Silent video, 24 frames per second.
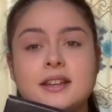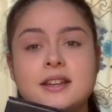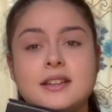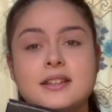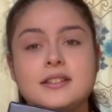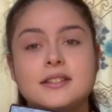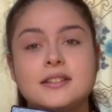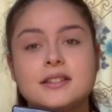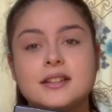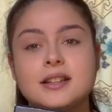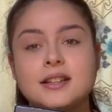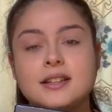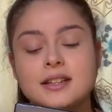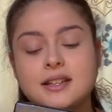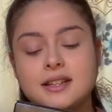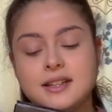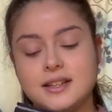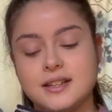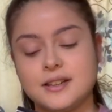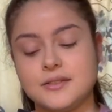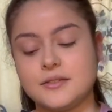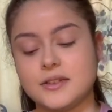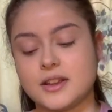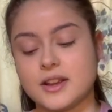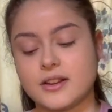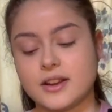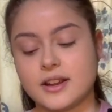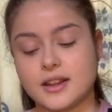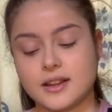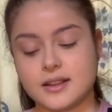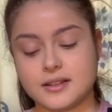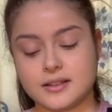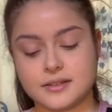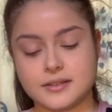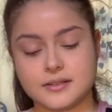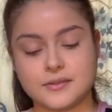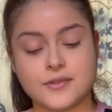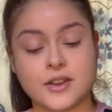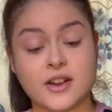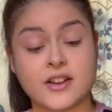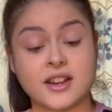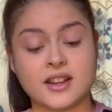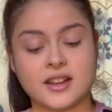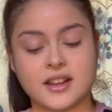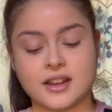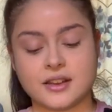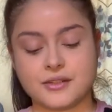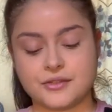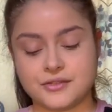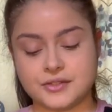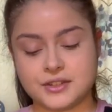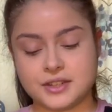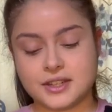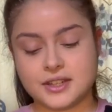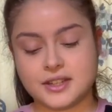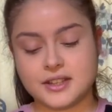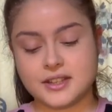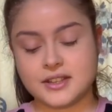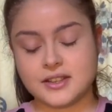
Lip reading: It's clearly very, very loved.